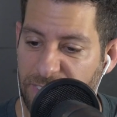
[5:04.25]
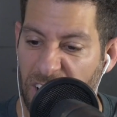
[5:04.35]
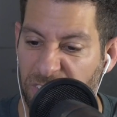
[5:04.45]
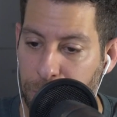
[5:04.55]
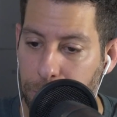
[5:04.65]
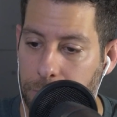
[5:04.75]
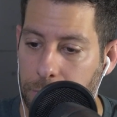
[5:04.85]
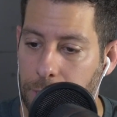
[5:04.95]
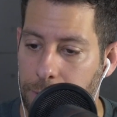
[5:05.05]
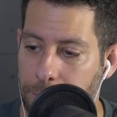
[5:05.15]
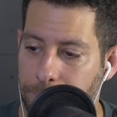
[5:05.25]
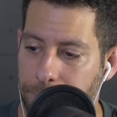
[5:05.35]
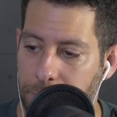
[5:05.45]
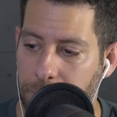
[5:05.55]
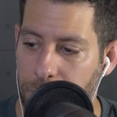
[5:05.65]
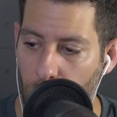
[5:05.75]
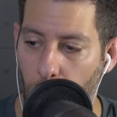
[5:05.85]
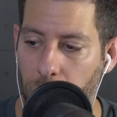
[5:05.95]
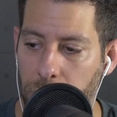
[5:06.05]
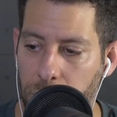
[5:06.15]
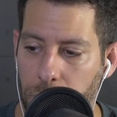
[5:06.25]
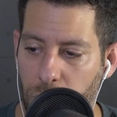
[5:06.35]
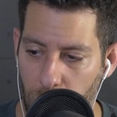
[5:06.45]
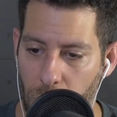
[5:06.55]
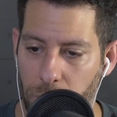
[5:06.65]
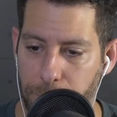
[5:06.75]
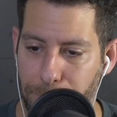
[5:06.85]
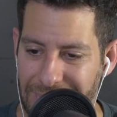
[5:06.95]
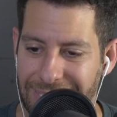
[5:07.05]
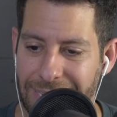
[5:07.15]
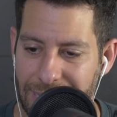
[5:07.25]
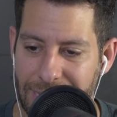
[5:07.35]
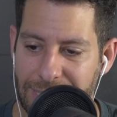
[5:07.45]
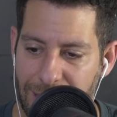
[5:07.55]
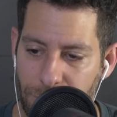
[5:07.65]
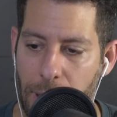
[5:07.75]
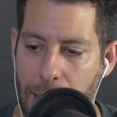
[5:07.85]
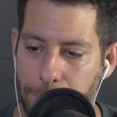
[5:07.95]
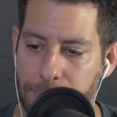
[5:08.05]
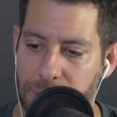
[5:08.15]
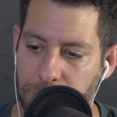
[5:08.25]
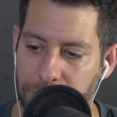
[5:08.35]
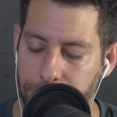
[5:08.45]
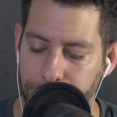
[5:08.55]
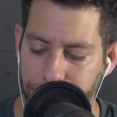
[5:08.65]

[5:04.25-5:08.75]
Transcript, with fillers: value your quote best thing that has ever happened to me